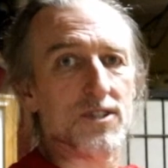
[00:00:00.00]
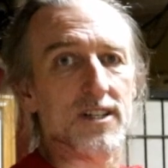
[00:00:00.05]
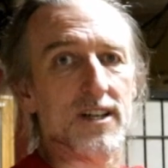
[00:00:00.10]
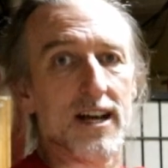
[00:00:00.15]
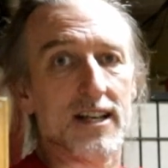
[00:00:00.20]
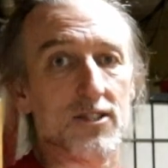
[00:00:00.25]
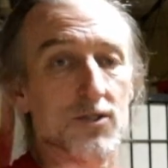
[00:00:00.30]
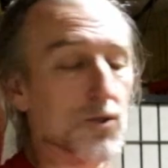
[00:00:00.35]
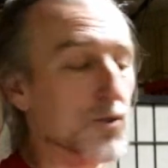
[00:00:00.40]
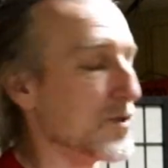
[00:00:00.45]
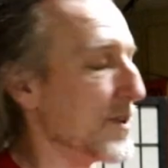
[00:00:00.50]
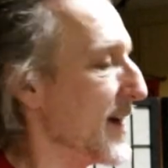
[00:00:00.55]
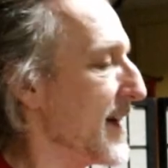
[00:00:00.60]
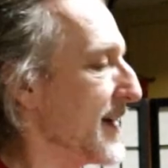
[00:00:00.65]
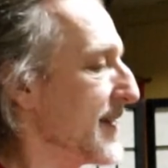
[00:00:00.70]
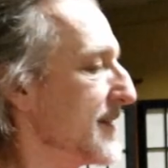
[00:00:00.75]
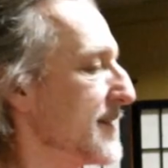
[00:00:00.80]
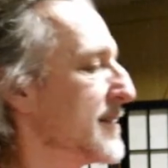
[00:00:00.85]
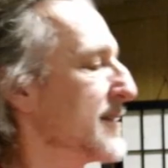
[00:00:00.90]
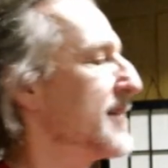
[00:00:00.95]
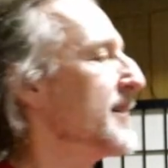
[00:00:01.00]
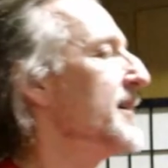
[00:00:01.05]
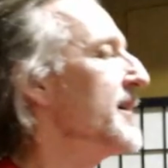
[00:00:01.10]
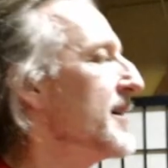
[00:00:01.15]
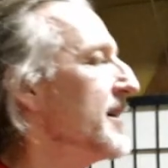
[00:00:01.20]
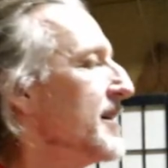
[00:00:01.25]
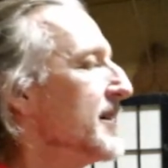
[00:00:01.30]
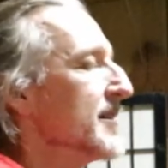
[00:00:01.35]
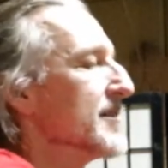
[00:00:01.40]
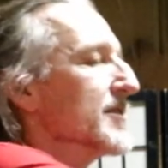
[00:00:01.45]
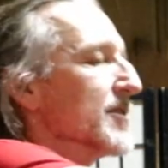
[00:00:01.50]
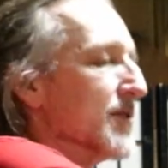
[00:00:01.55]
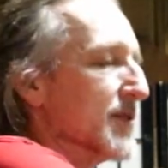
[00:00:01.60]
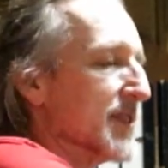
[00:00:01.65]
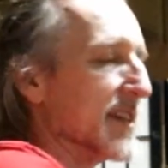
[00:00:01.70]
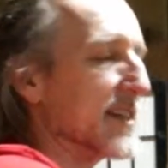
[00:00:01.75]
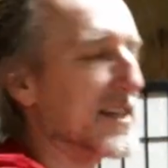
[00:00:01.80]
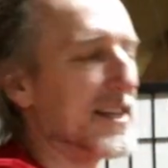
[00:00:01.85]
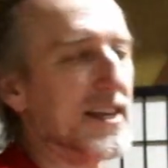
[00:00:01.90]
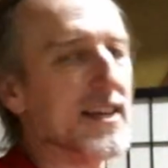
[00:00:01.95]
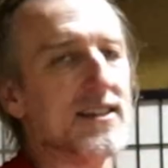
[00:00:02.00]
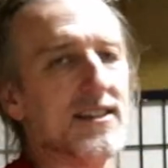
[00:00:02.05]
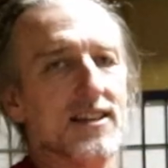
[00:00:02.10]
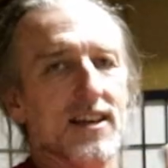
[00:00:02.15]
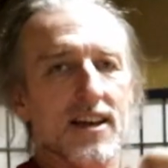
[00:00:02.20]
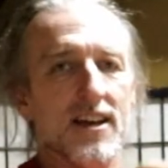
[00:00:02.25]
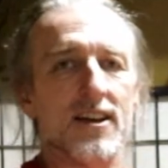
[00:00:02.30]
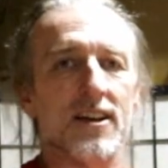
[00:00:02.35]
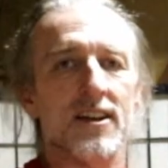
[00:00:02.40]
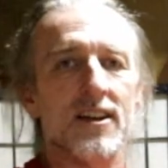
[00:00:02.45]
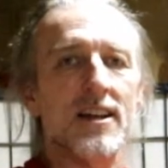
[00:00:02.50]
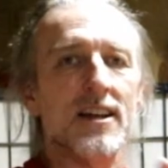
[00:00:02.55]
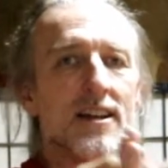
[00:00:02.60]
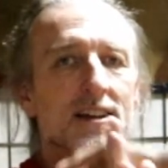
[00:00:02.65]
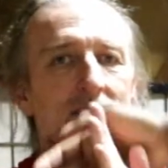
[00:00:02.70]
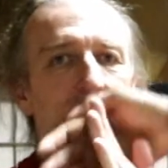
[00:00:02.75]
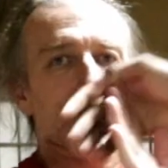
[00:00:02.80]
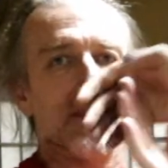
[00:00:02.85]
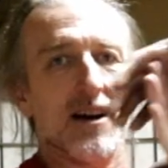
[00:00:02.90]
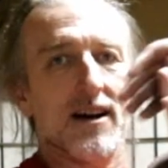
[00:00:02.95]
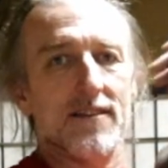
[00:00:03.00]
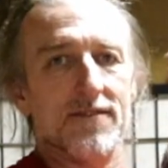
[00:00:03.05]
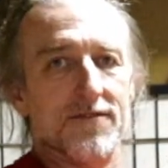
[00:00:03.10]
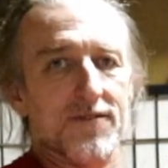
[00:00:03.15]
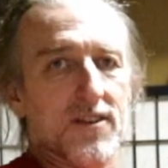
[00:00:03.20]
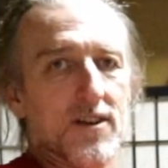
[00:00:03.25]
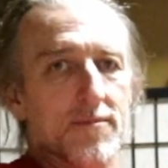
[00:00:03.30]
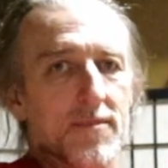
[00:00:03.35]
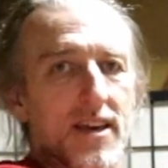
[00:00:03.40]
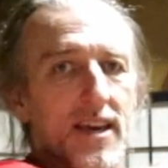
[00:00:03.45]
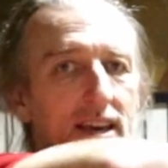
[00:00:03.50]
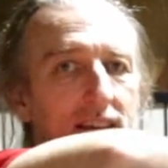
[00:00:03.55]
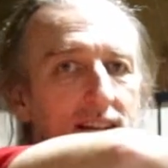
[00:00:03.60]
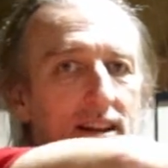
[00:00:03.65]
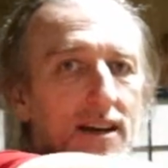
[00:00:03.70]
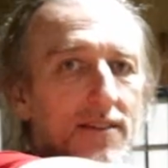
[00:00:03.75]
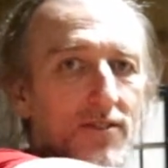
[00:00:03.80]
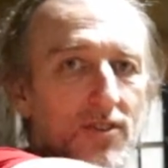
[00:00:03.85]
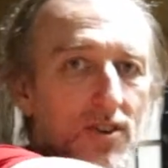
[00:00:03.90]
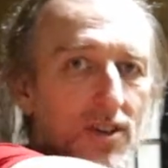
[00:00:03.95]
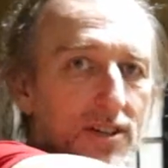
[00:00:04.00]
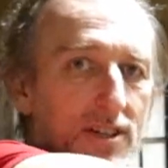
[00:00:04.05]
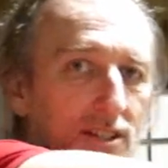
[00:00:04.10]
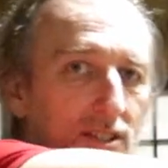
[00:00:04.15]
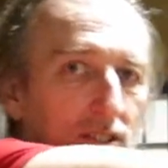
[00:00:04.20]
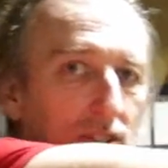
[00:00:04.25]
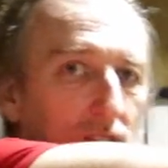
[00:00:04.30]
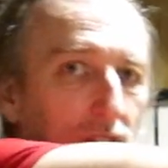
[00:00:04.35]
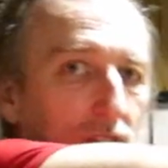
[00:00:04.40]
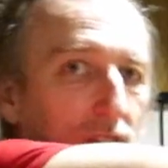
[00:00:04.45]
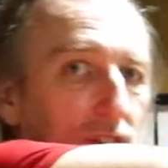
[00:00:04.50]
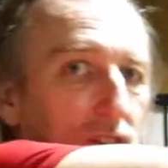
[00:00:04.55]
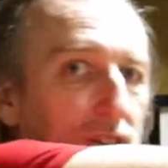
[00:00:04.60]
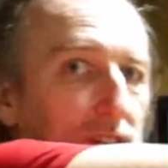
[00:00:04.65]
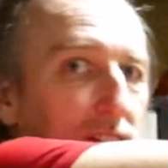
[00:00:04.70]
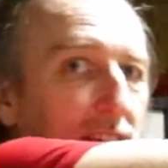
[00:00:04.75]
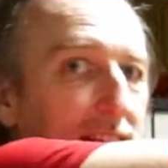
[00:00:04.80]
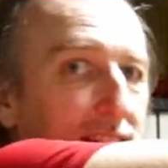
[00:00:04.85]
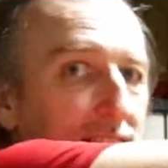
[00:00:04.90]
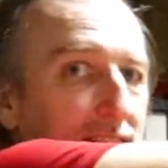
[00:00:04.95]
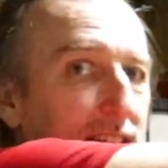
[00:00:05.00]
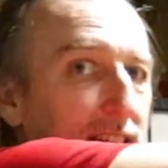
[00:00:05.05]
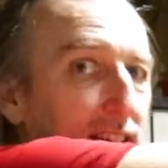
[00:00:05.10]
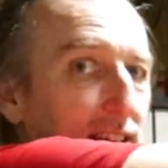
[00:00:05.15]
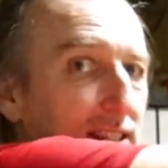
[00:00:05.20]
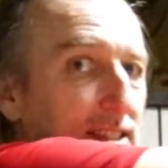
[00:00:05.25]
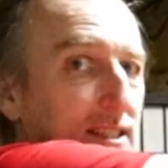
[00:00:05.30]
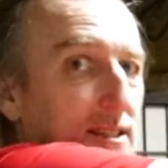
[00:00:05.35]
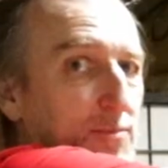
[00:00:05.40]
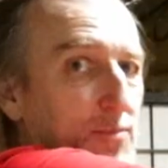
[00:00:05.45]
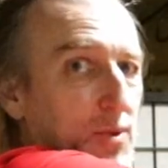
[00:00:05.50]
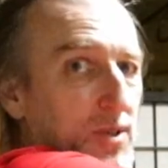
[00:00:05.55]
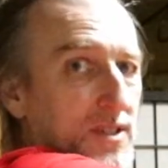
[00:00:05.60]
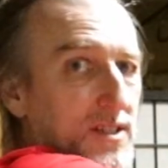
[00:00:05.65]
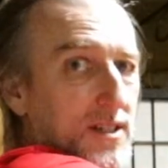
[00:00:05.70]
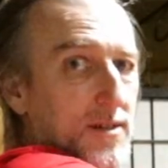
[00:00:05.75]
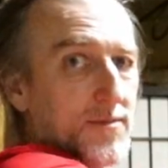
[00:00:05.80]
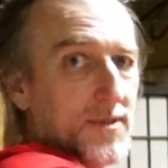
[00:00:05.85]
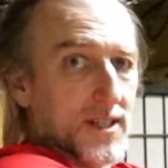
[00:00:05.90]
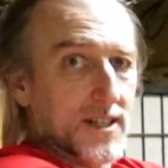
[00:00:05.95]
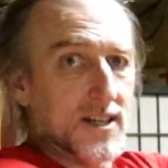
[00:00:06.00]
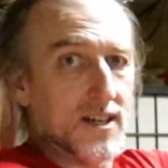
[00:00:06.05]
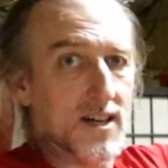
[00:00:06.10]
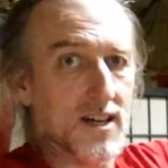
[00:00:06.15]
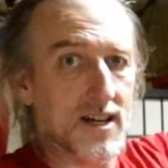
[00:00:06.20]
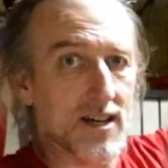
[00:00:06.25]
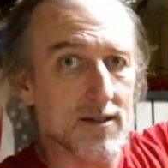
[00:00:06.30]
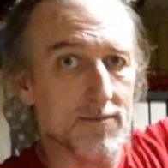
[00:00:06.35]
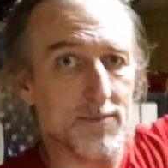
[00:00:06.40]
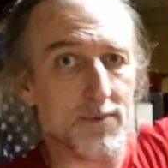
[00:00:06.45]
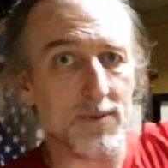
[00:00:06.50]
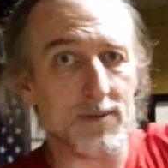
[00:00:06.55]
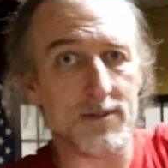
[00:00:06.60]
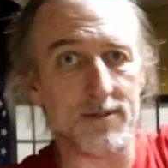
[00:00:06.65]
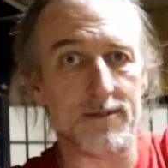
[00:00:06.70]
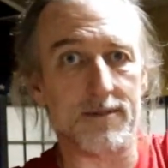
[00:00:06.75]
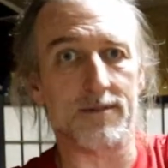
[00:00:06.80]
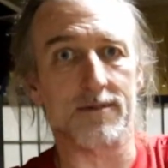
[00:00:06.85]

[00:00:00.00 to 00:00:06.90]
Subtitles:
How did I do that? So to get there, I've come in, I've learned to turn like this and put something up.